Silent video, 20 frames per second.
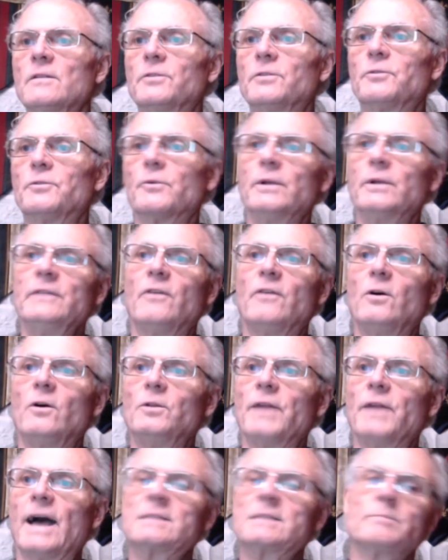the
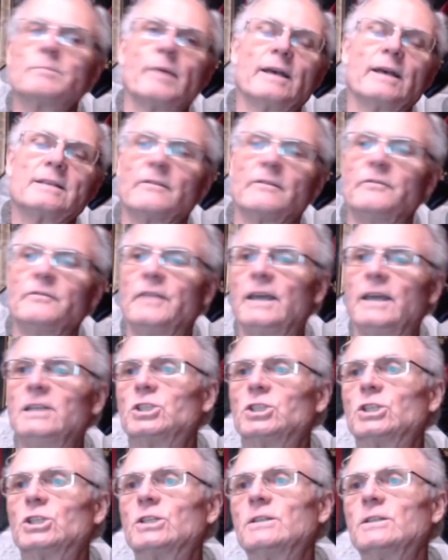threefold aspects of
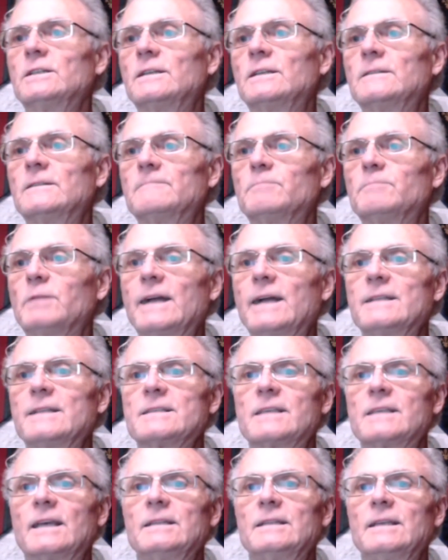nature,
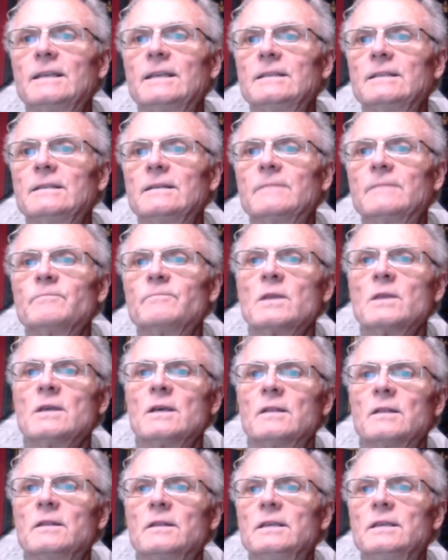plants ending
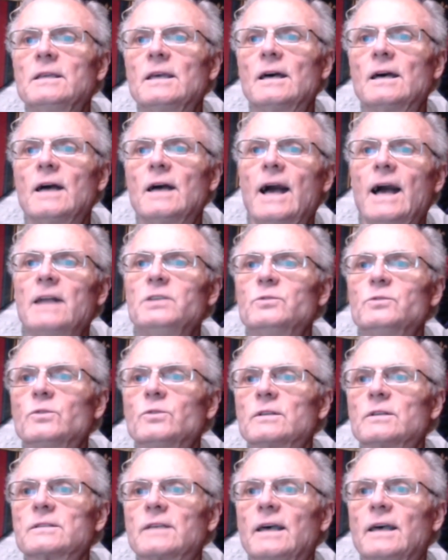the
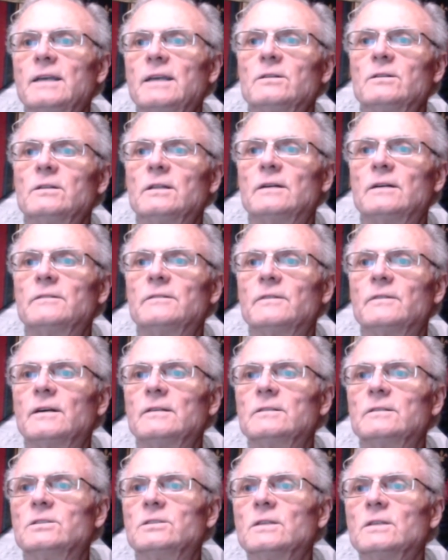annual cycle of
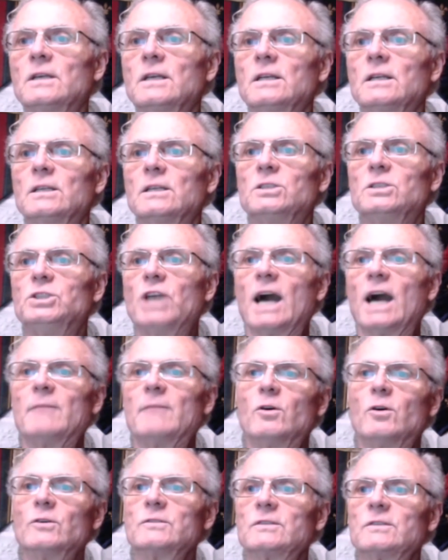
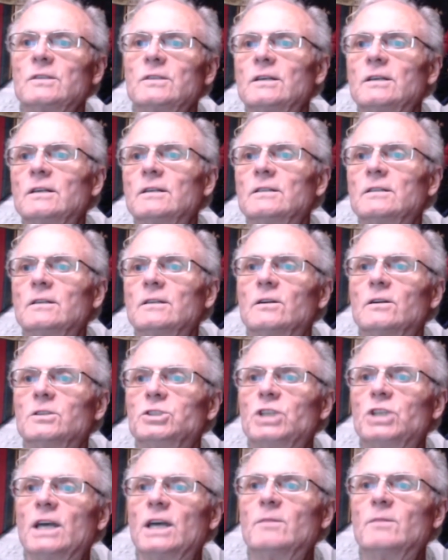Jamos or
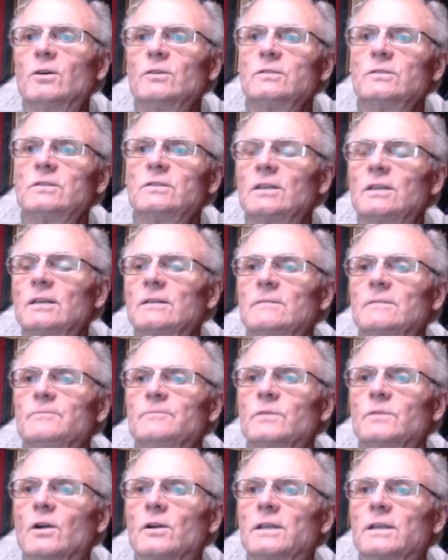Gemos
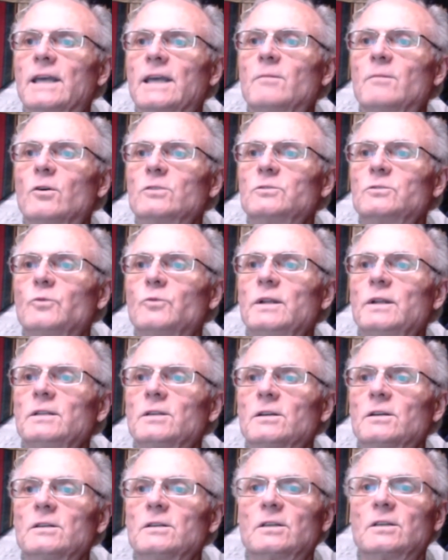or Gemos
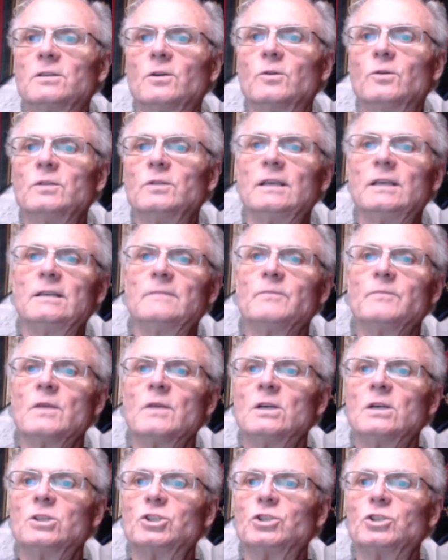winter, connoting
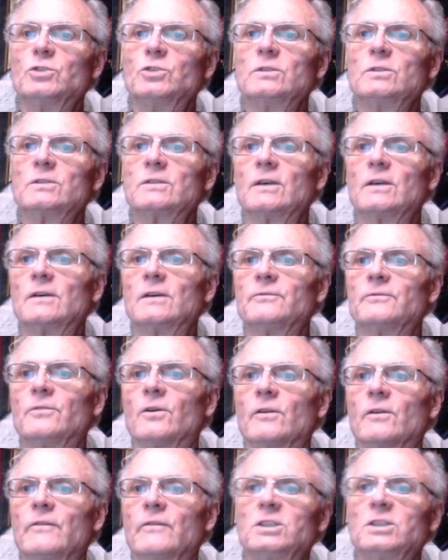shoots
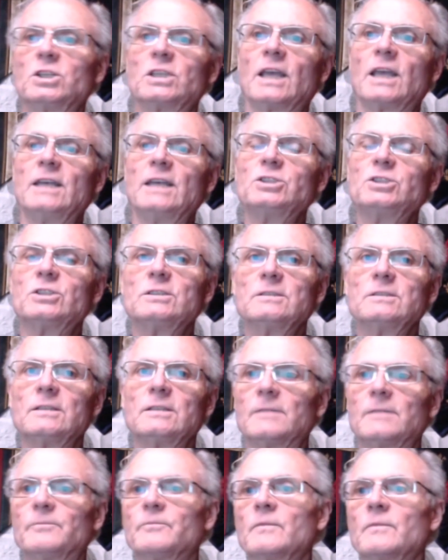for
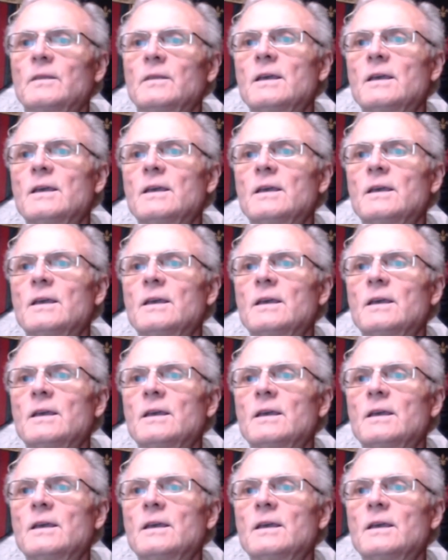vegetation,